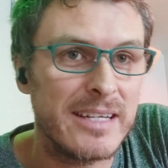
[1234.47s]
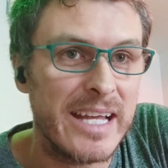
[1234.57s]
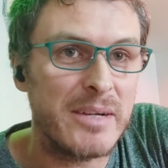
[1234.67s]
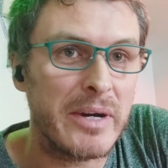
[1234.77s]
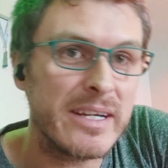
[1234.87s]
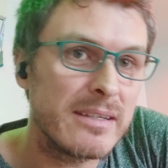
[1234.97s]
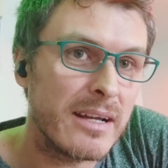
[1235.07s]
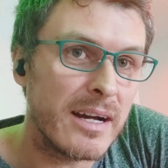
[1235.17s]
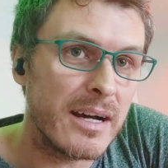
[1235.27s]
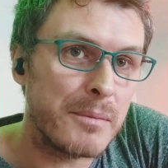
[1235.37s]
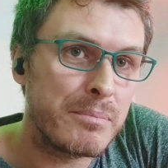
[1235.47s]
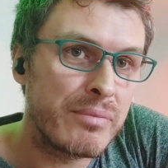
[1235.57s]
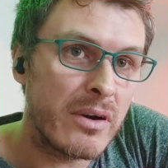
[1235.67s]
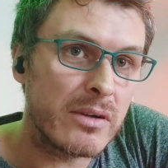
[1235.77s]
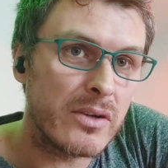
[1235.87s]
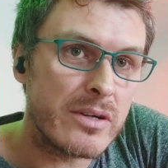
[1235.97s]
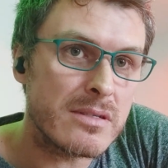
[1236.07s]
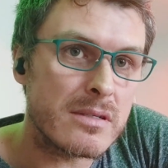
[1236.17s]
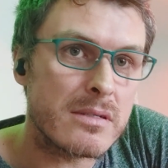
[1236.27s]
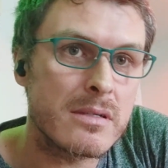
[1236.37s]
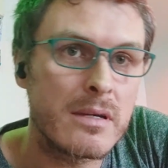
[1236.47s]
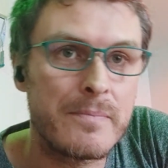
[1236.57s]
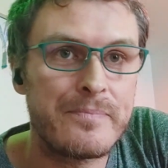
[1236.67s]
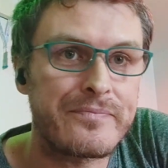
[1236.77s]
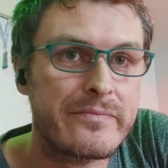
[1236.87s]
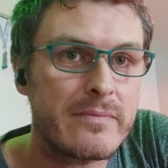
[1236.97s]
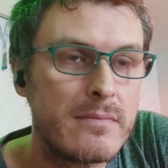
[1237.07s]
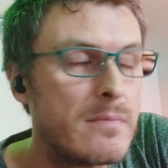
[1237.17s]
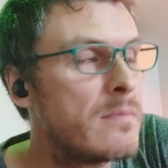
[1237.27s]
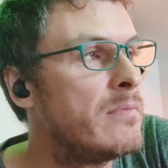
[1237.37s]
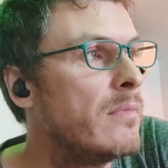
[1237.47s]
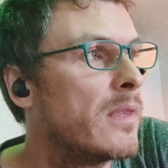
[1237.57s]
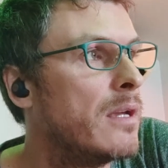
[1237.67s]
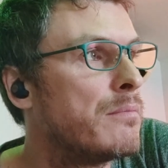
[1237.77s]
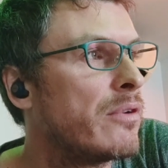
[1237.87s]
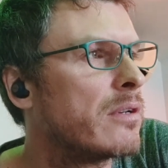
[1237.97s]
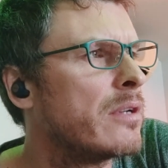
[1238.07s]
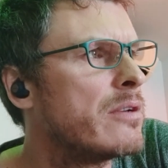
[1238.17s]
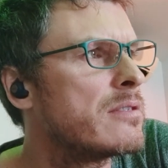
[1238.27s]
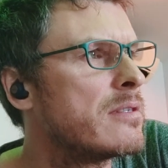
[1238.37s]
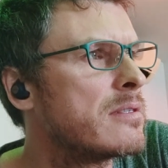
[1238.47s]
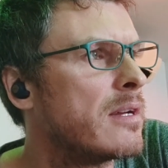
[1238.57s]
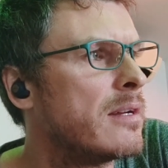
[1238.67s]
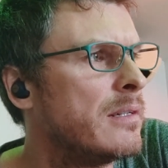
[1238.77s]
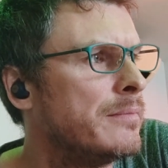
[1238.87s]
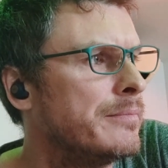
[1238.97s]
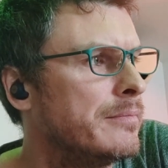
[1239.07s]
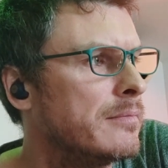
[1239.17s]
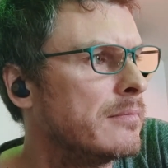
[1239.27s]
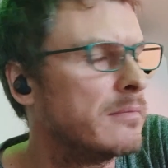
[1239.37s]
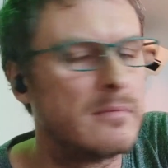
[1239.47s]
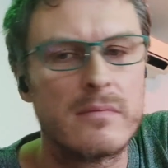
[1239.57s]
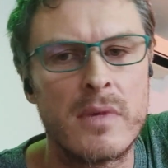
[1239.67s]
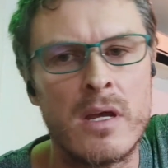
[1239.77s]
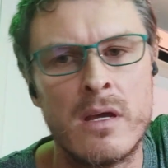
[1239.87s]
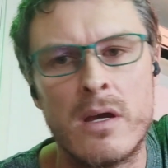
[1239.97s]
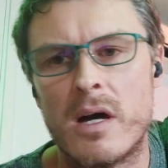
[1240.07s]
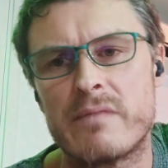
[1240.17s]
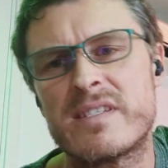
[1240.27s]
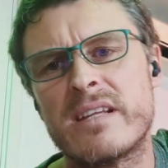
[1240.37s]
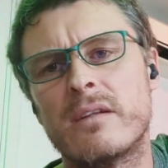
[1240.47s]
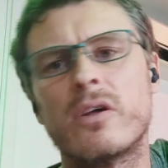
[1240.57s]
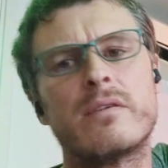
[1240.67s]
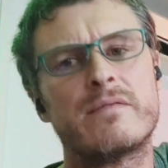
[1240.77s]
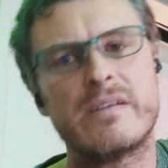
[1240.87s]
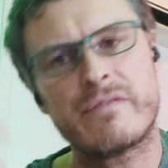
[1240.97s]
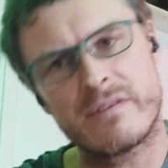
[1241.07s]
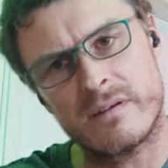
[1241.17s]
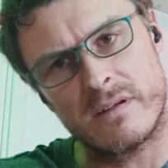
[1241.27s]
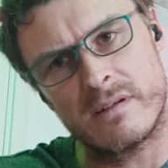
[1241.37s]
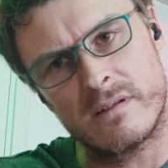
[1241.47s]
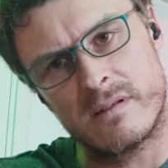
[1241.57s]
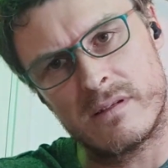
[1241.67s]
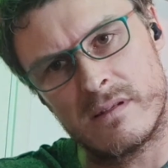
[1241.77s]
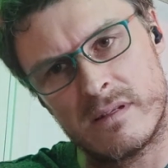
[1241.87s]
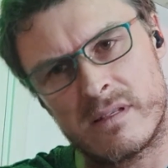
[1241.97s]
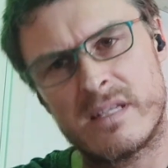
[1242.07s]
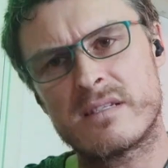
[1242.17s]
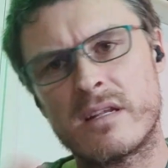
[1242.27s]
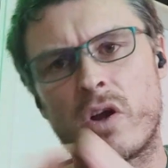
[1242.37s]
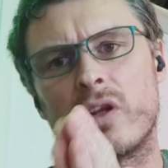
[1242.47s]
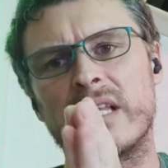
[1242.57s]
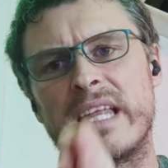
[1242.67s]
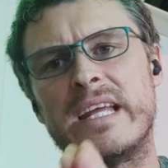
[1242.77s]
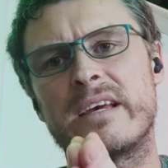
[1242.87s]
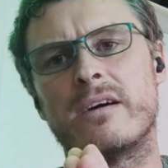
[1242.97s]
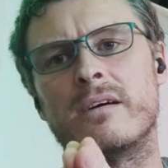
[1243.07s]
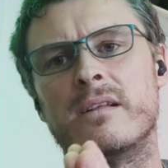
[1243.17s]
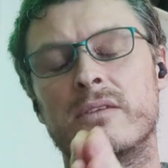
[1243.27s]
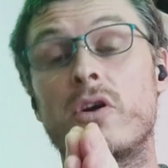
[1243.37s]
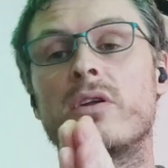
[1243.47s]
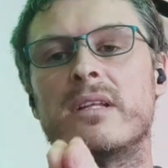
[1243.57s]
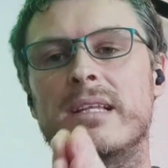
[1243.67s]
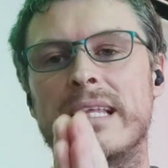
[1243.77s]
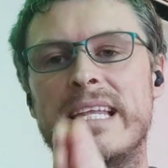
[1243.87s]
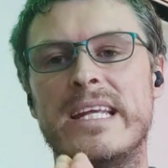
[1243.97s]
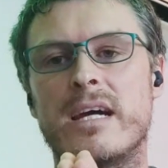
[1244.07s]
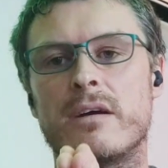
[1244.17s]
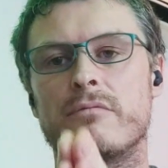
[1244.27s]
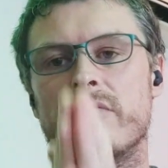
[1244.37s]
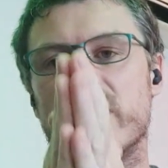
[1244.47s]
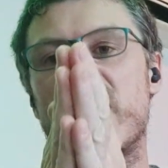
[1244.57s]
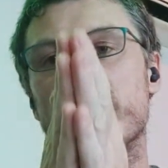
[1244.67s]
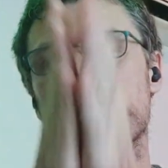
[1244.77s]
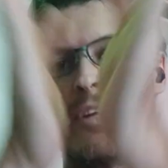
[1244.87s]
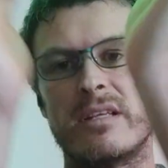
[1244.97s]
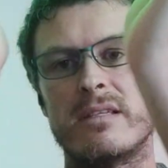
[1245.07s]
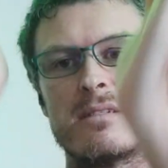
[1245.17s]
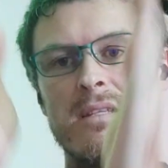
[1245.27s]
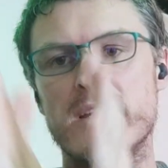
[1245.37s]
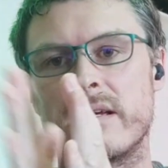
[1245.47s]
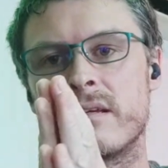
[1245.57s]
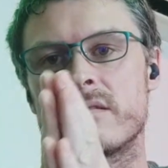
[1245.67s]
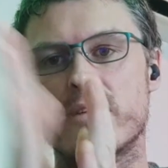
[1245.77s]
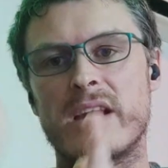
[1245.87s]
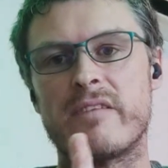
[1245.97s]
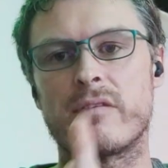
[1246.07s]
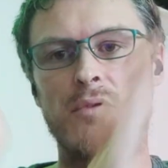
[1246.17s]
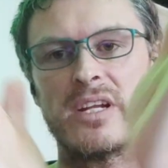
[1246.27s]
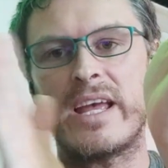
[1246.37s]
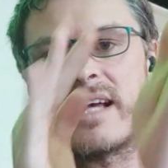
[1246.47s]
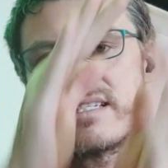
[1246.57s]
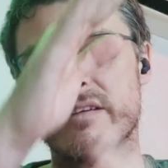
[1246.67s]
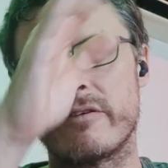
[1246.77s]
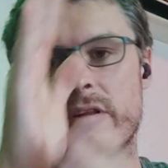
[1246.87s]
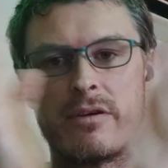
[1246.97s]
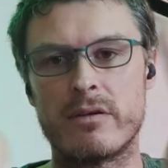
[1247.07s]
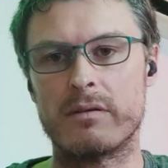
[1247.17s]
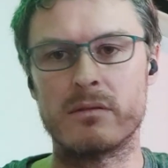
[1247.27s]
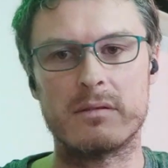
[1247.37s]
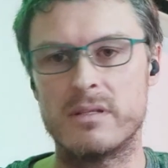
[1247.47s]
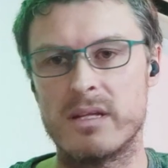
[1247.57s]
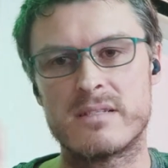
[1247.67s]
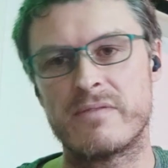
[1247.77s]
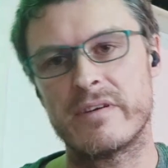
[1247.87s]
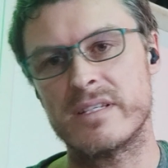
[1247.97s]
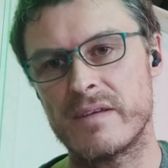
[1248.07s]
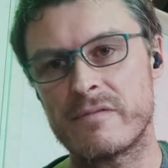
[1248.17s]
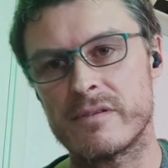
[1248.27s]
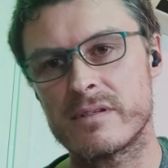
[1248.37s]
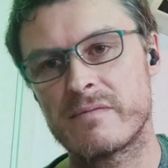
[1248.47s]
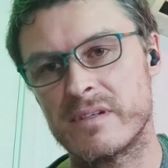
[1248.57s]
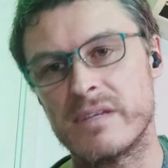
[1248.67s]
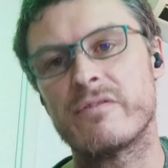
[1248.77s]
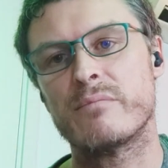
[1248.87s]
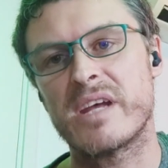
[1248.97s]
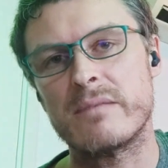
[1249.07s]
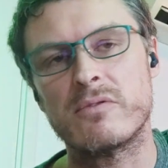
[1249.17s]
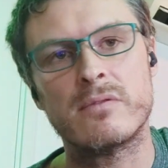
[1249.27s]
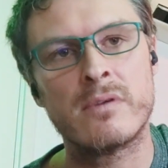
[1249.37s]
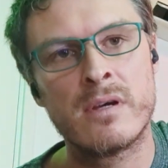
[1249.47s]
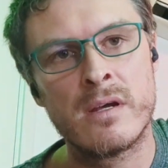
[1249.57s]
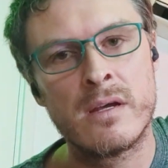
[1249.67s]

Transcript: Anyway, prognosis. Prognosis, I've seen a lot of different, this is a non-linear recovery, this thing. So everybody has their own, it's very different for different people.